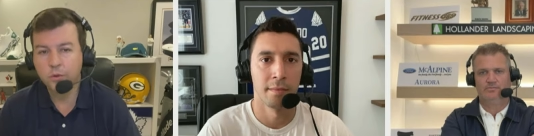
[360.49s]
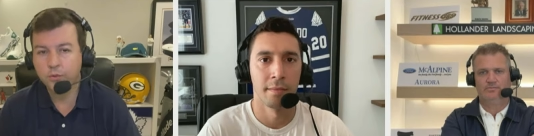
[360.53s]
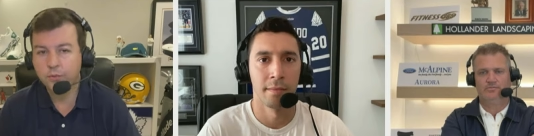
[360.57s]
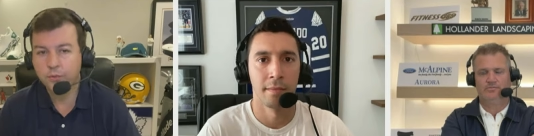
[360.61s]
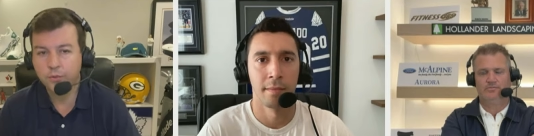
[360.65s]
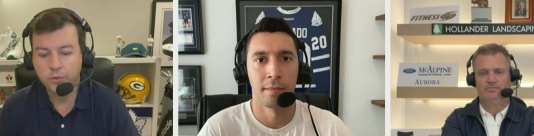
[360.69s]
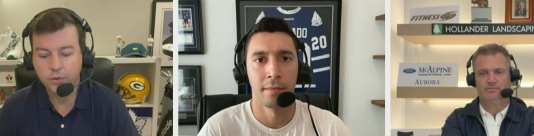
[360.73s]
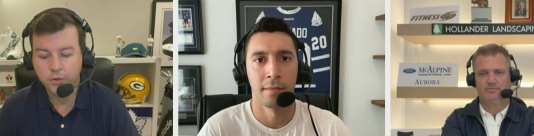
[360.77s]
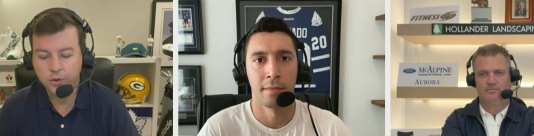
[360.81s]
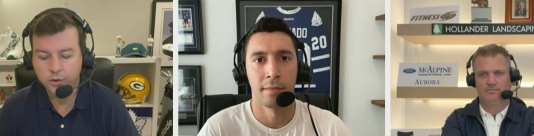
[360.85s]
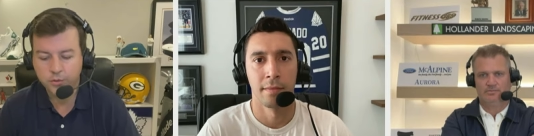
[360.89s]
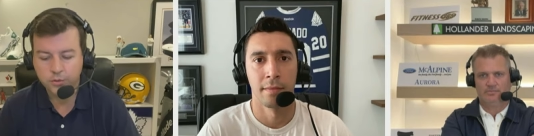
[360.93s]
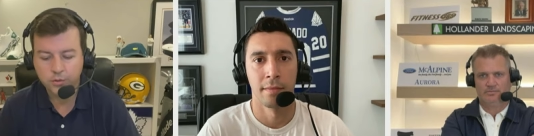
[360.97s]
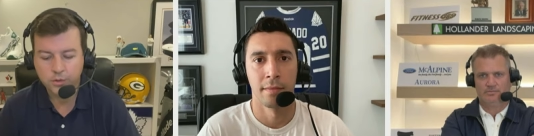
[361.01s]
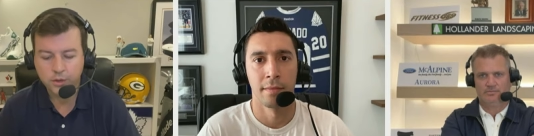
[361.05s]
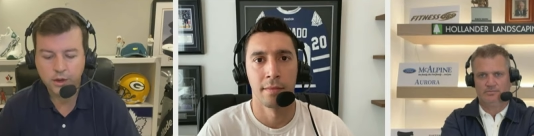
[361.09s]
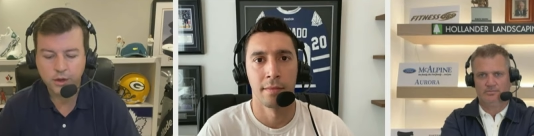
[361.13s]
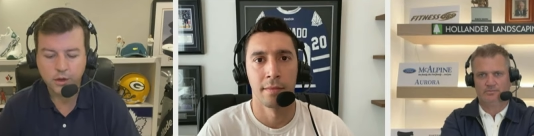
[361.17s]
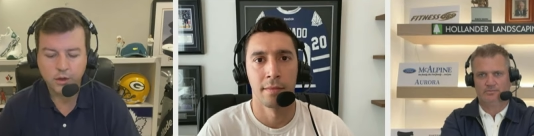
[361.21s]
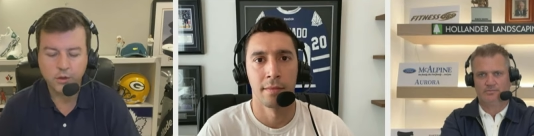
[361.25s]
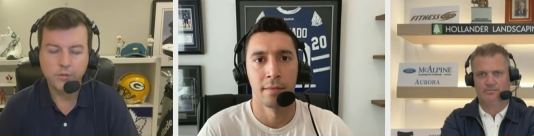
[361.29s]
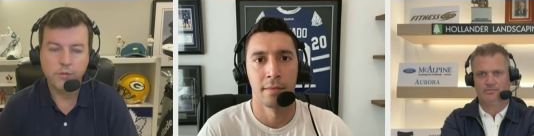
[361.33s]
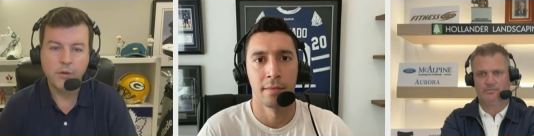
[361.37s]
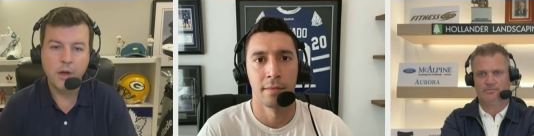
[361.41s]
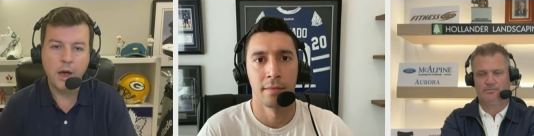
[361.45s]
Speaker 1: for you. Like you've
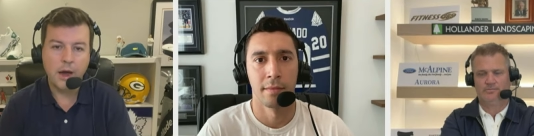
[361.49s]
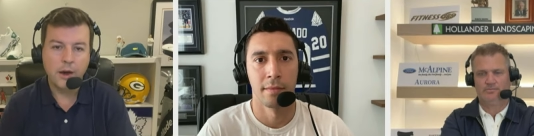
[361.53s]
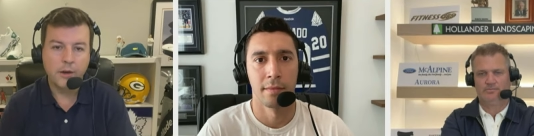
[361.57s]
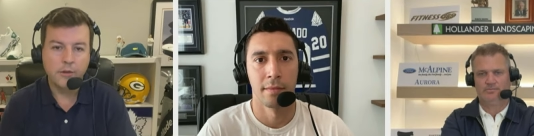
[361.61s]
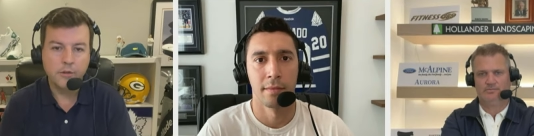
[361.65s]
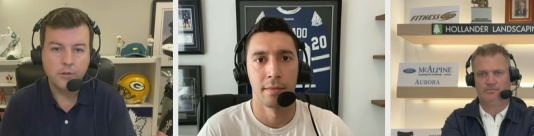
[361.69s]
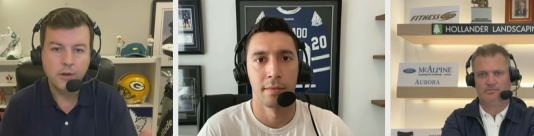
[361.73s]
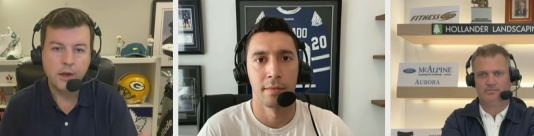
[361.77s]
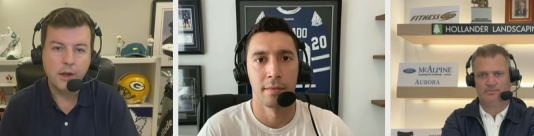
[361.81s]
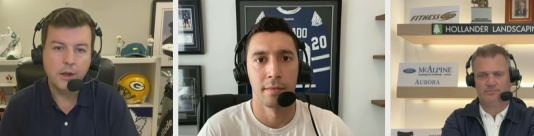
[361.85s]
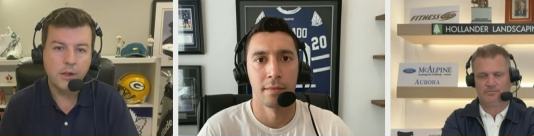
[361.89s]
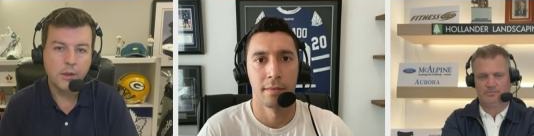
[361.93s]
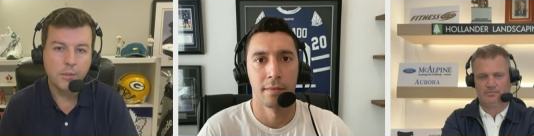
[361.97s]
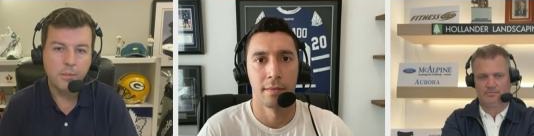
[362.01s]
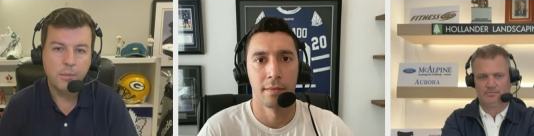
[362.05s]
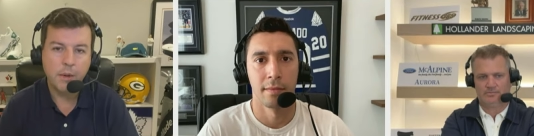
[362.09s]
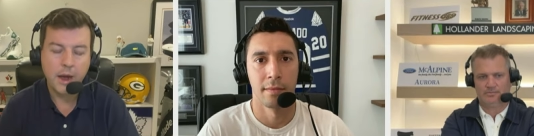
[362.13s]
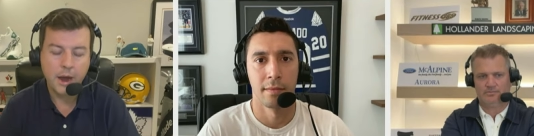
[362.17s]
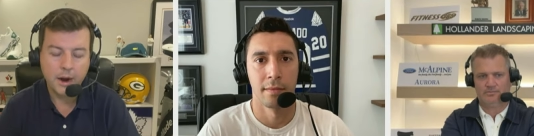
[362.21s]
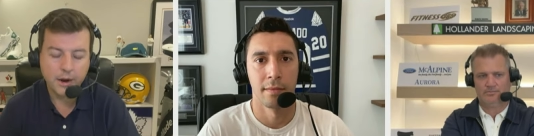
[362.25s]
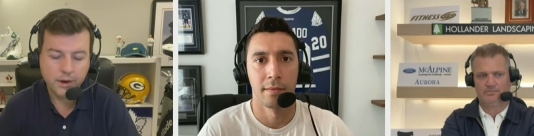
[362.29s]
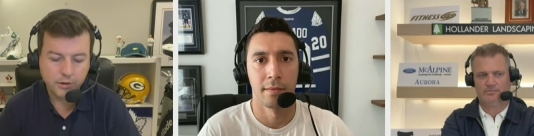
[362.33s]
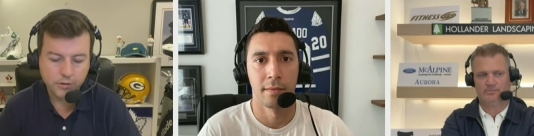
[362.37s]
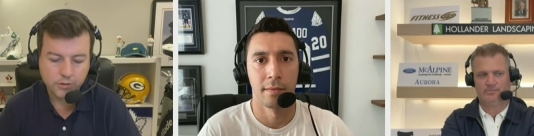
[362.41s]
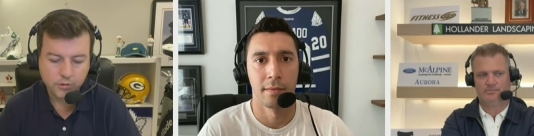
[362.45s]
got to scale it back in
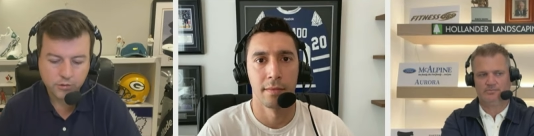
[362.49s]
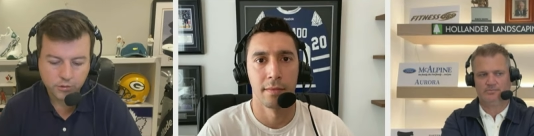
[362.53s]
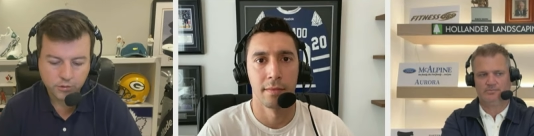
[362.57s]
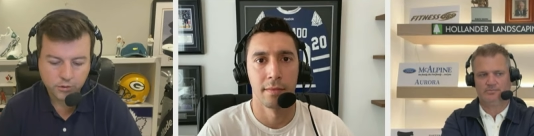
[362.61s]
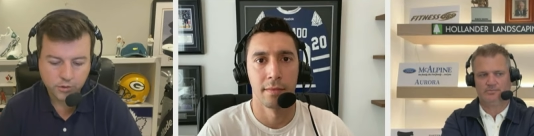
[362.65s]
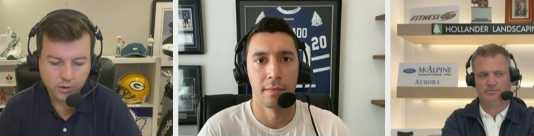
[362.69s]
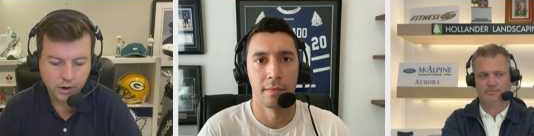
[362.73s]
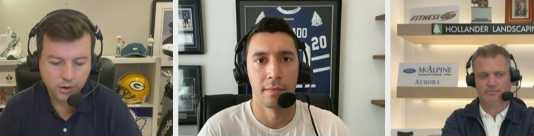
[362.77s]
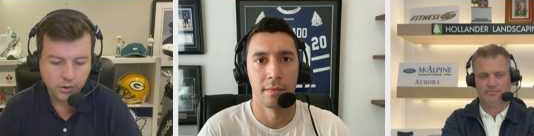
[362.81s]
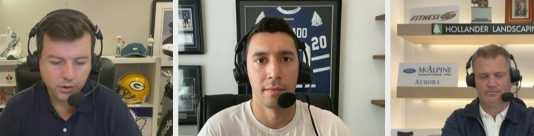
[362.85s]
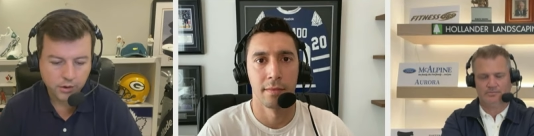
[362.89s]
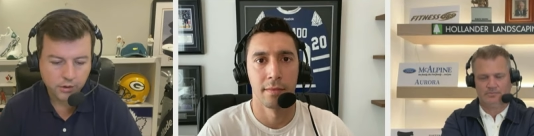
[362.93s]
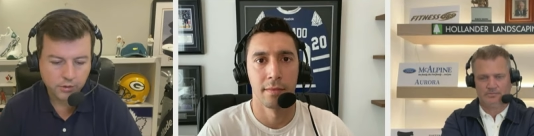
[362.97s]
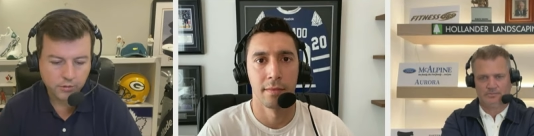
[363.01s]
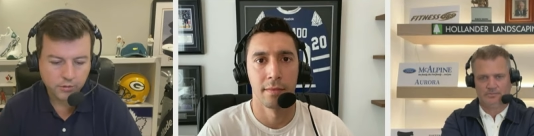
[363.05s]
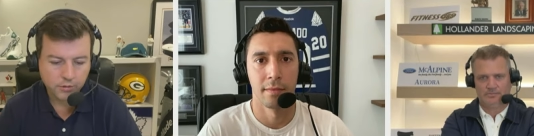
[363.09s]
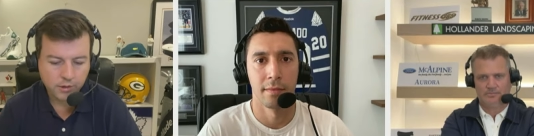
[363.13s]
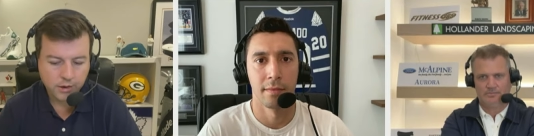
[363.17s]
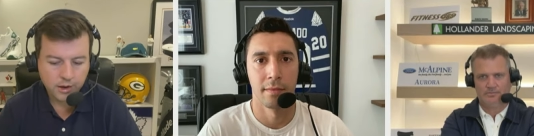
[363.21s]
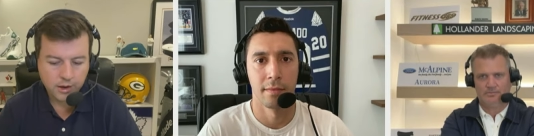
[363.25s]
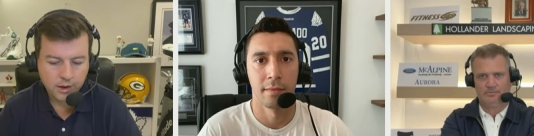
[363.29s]
certain areas,